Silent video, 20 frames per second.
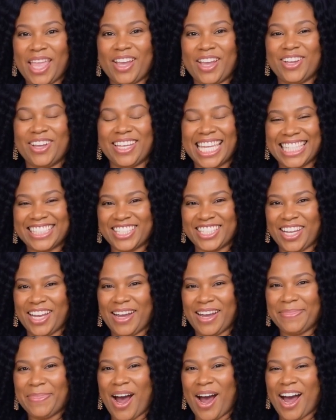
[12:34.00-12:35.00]
Could I
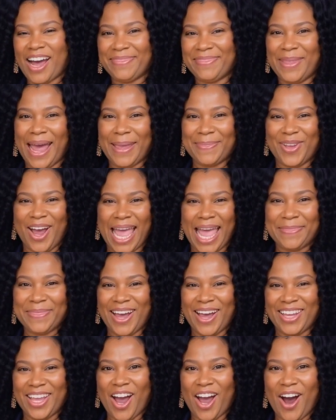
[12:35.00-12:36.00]
turn part of my
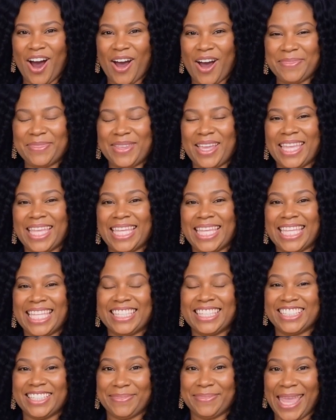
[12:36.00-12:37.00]
primary home
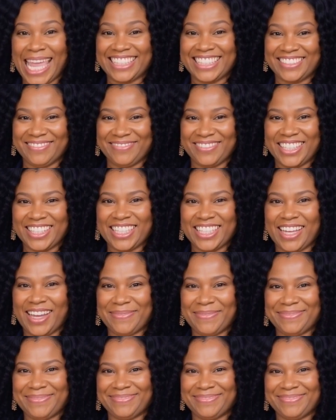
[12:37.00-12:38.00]
into passive
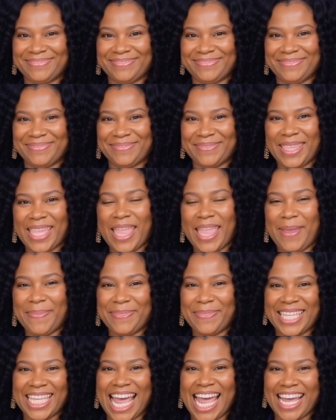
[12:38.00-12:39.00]
income?
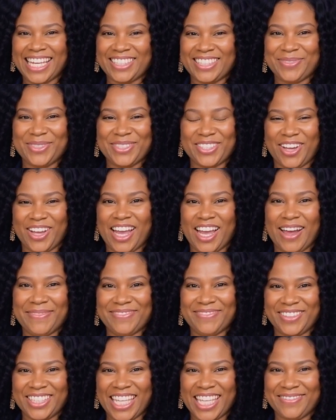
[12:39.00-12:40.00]
Be honest with your
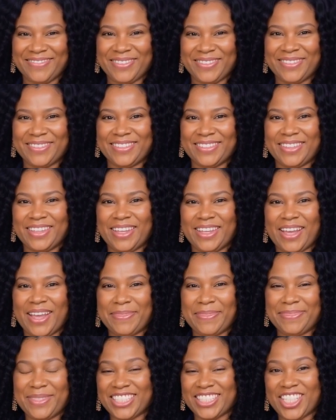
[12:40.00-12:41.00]
comfort level,
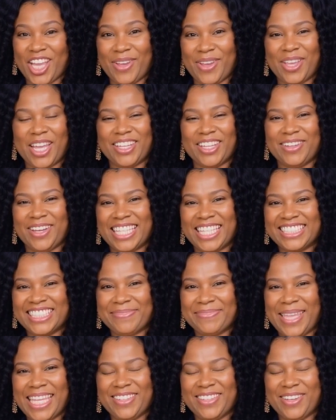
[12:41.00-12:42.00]
but don't
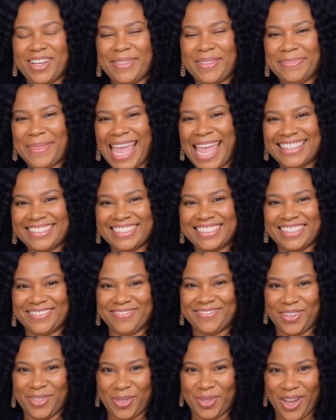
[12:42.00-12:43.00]
underestimate your capacity
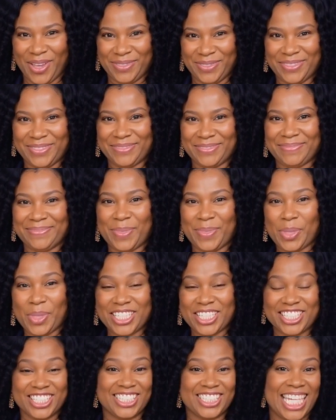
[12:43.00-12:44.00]
for growth.
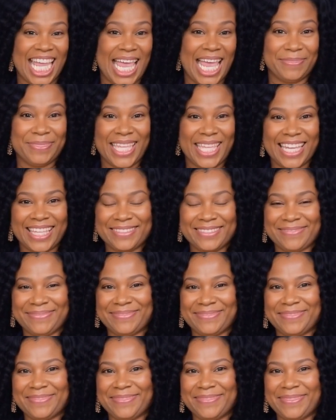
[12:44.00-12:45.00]
What's your timeline?
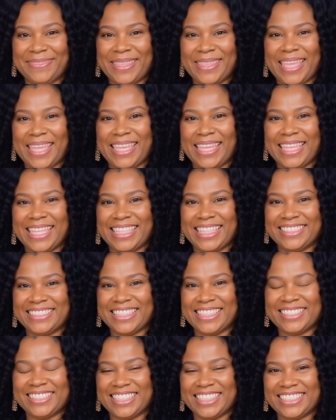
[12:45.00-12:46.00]
Is
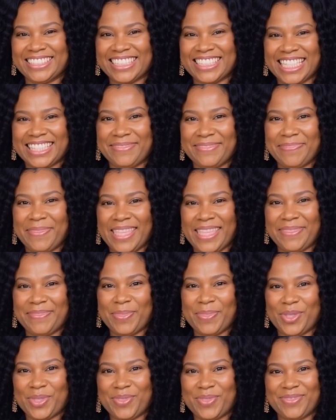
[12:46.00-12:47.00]
this a 6-month
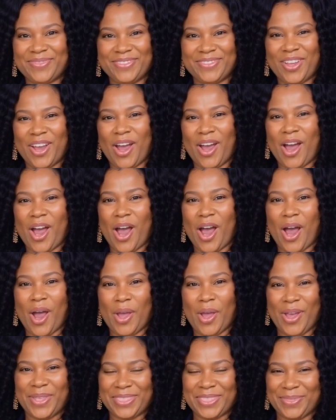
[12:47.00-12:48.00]
move
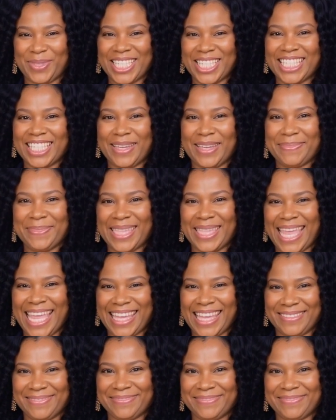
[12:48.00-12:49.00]
or a 3-year plan?